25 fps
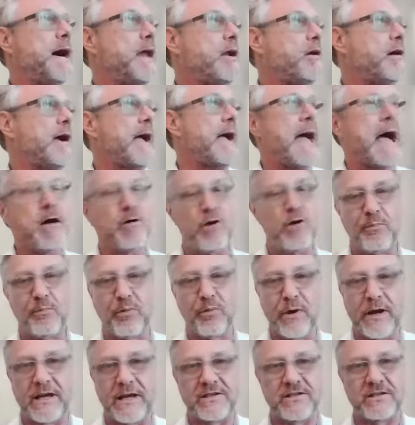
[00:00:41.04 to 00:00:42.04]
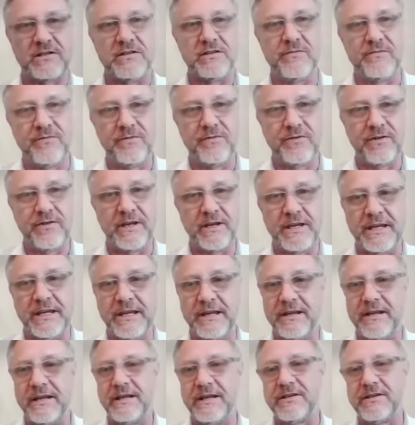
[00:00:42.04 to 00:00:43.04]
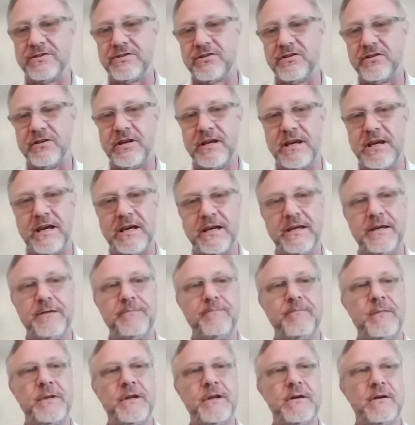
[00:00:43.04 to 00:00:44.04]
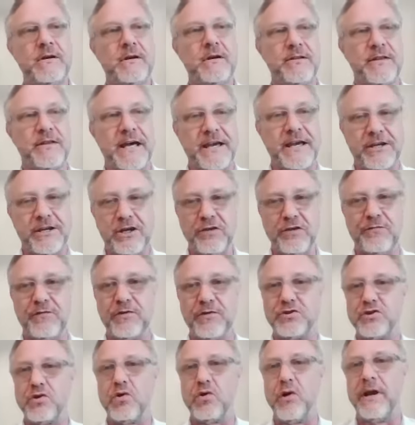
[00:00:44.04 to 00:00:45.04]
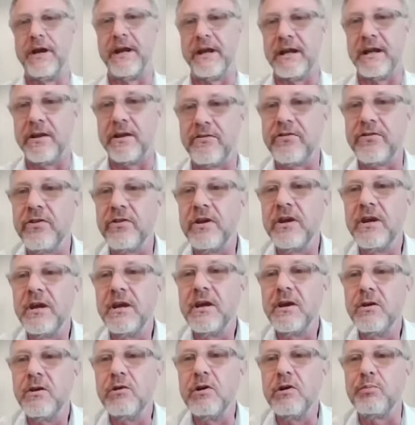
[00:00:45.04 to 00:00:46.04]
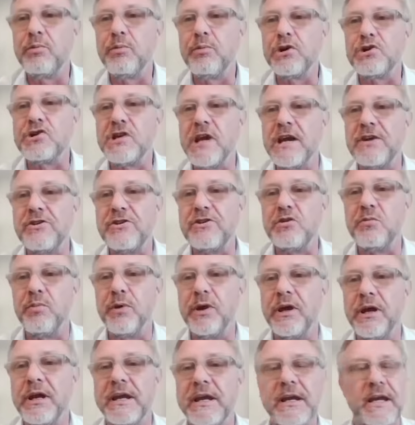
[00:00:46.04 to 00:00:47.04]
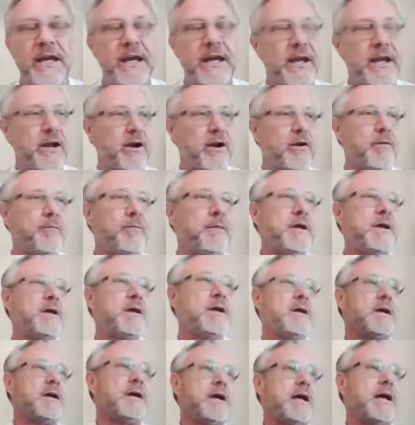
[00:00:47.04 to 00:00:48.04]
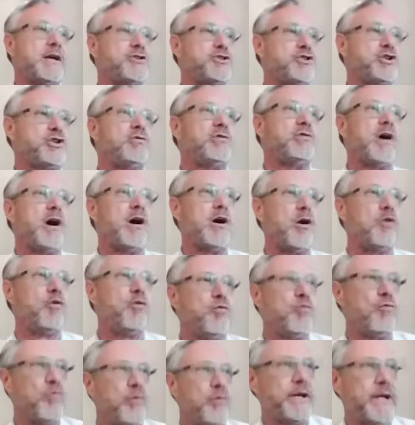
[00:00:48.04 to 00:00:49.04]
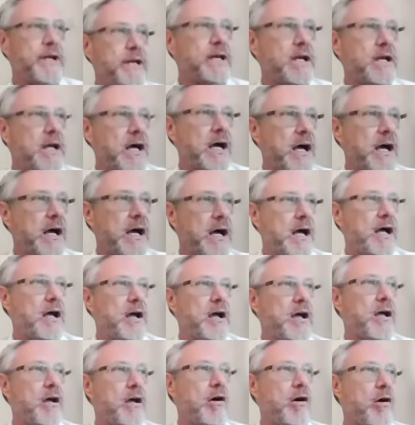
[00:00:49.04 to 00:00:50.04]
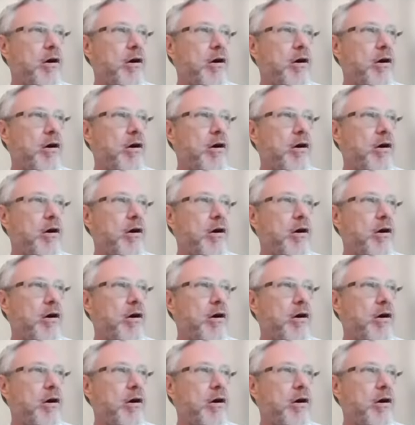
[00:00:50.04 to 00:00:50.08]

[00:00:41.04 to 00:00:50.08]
matter how oppressive the heat is today. Thank you for joining us. We appreciate you being here. As you know, we are